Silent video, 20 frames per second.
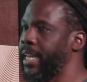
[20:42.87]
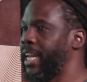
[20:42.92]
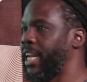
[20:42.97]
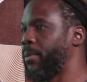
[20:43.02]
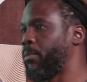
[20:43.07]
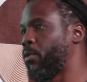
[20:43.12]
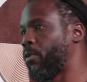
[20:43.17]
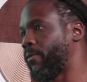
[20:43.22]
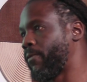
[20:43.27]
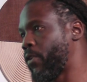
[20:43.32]

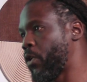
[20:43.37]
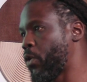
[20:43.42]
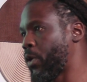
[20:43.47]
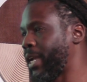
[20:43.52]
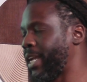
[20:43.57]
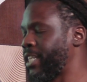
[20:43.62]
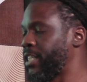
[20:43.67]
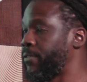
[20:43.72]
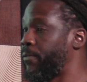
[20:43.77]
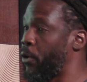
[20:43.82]
getting more
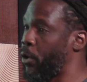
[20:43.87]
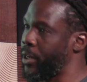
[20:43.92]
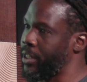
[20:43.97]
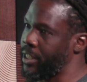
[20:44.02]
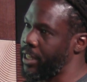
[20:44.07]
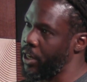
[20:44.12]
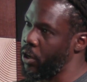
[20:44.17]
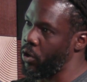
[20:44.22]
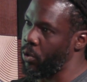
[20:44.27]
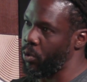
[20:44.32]
focused,
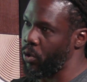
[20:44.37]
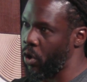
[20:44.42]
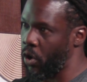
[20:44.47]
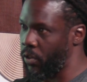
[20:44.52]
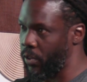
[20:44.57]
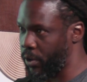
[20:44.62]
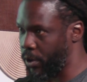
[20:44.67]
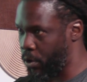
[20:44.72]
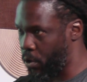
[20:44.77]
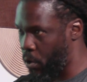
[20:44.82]
focusing on
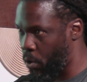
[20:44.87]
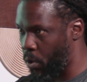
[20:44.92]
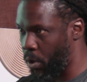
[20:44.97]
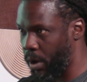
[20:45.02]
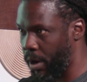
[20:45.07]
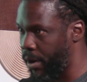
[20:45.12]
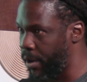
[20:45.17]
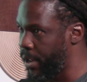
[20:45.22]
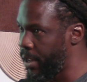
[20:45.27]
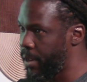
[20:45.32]
on their
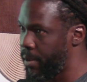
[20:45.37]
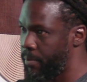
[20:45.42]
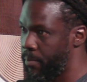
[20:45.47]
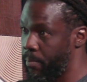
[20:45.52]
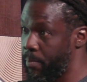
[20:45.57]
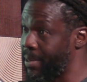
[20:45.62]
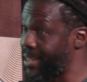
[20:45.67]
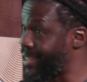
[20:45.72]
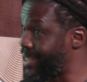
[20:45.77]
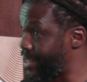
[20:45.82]
core
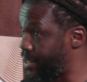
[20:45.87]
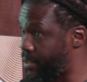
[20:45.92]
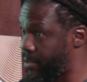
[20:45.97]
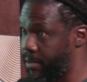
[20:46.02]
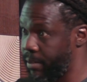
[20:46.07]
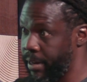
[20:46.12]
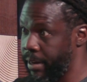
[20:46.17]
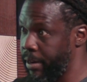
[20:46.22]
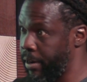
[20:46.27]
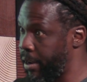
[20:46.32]

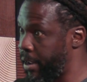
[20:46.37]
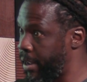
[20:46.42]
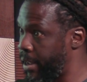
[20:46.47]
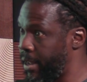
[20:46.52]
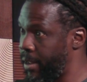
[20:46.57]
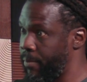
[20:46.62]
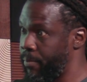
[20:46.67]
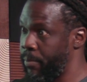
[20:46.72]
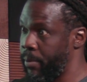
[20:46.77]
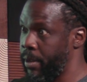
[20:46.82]
business, eh,
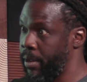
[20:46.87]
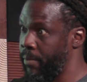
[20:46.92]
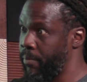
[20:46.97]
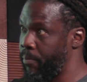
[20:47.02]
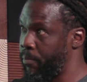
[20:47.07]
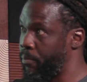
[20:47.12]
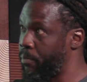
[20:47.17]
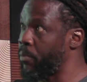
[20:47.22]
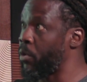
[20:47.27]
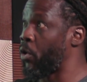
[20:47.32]
uh, uh,
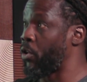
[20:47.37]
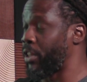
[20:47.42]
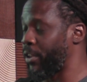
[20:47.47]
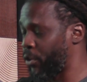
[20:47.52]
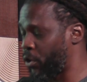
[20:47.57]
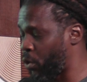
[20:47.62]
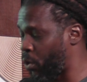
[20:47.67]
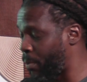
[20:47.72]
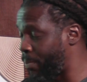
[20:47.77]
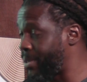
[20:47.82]
on their
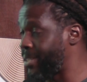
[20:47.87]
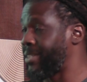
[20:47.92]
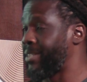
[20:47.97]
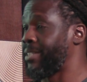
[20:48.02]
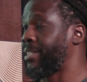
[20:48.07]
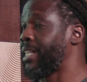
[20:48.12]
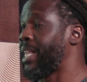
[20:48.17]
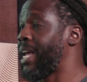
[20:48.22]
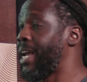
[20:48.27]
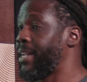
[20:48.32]
core
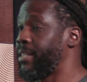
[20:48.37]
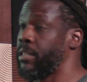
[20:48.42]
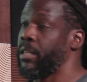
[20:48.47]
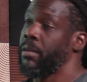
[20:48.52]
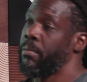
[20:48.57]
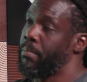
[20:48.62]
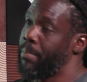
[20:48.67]
business lines.